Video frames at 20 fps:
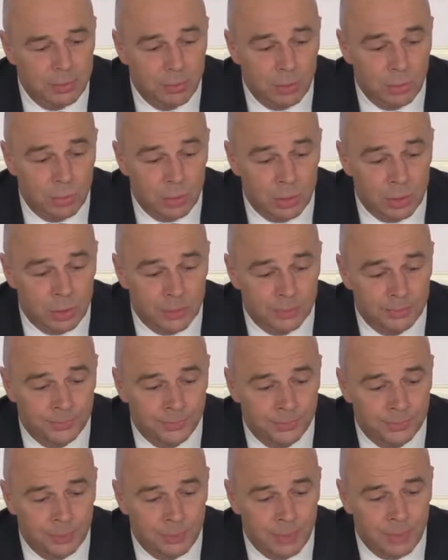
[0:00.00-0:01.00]
and the
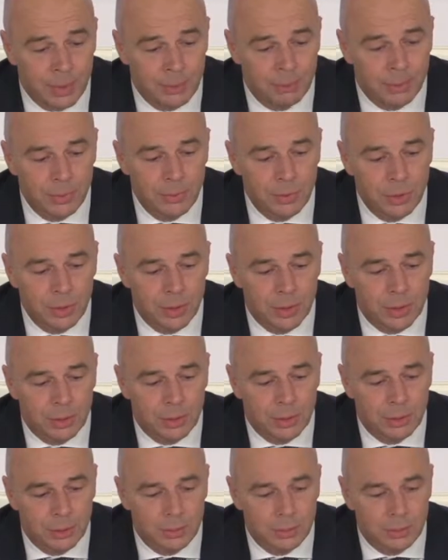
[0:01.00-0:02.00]
volume of
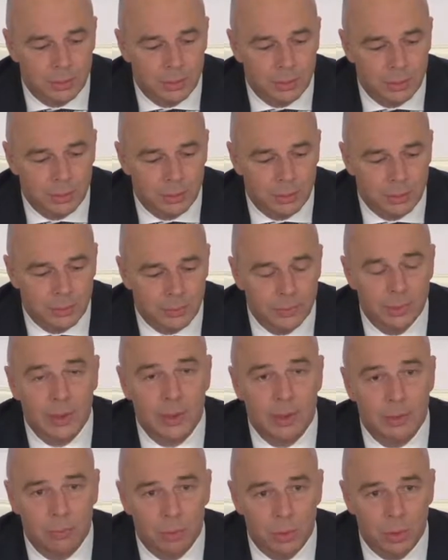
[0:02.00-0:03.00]
demand
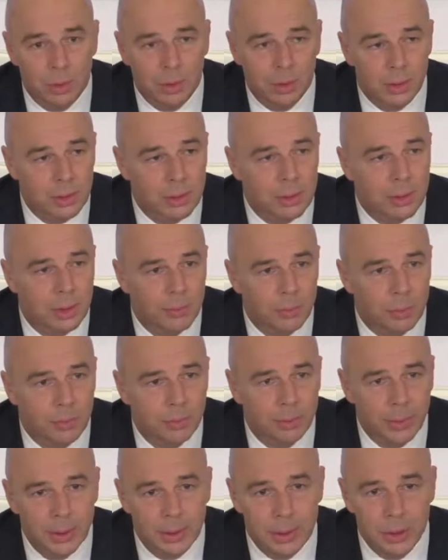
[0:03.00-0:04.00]
is
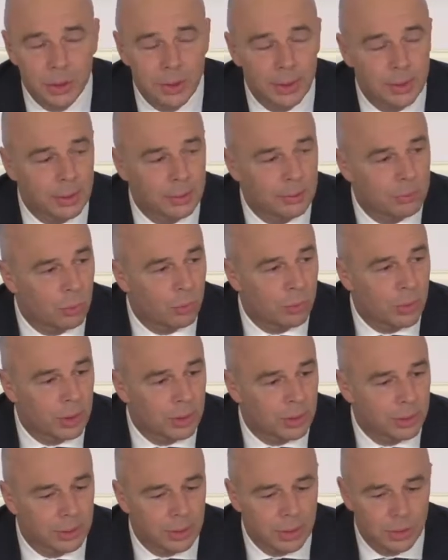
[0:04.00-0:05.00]
3 or
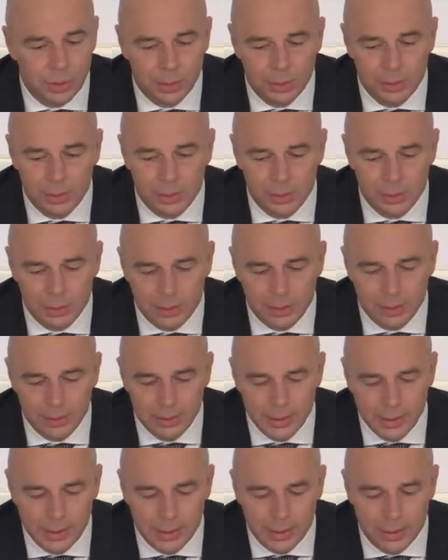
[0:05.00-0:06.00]
more times
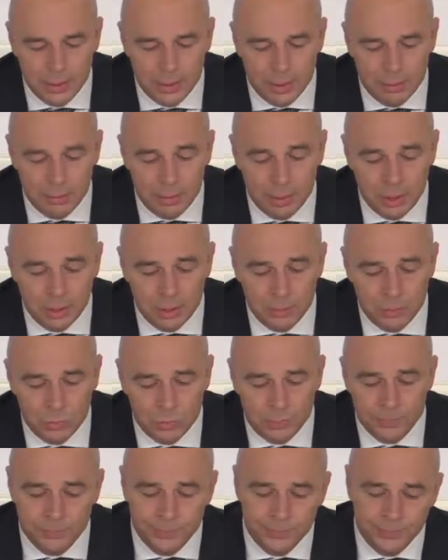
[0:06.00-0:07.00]

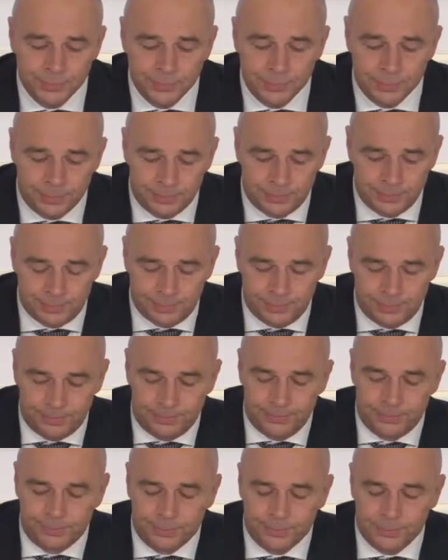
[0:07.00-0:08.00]
more than
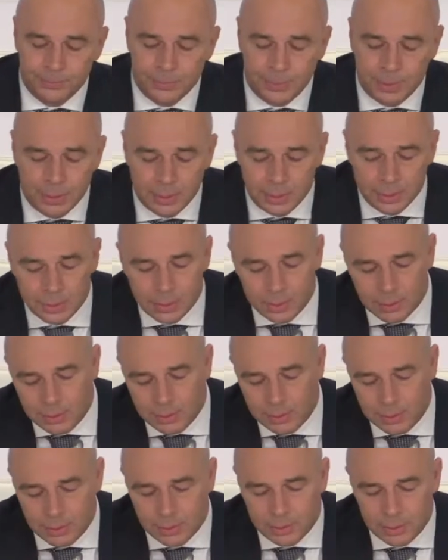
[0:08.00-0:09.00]

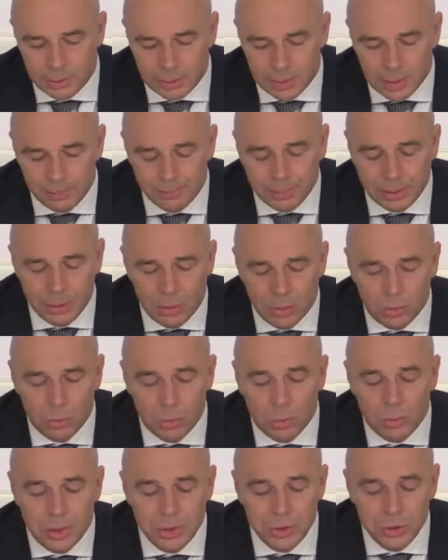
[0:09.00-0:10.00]
supply of
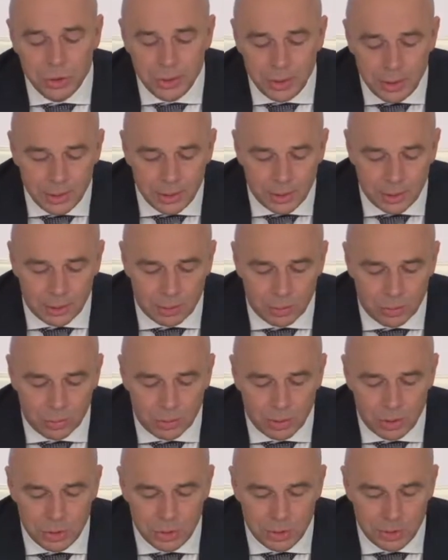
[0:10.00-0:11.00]
these
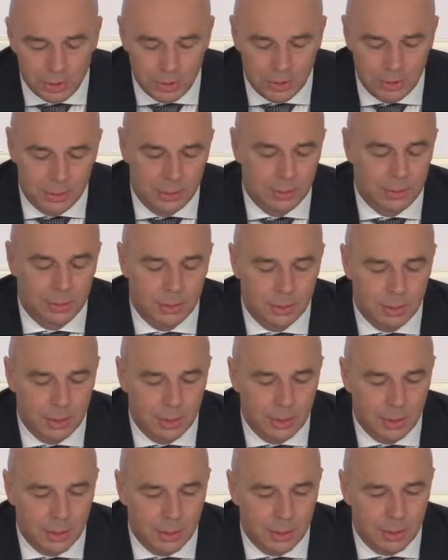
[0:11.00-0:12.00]

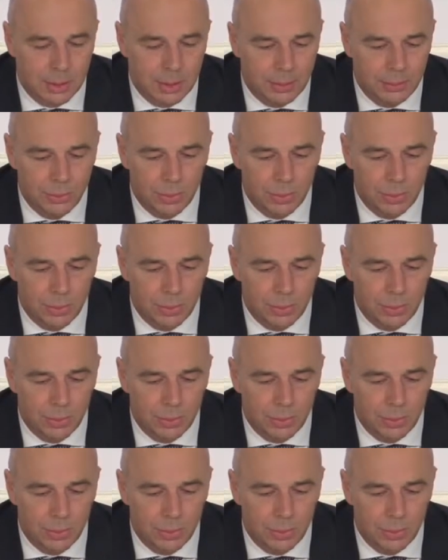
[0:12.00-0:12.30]
securities.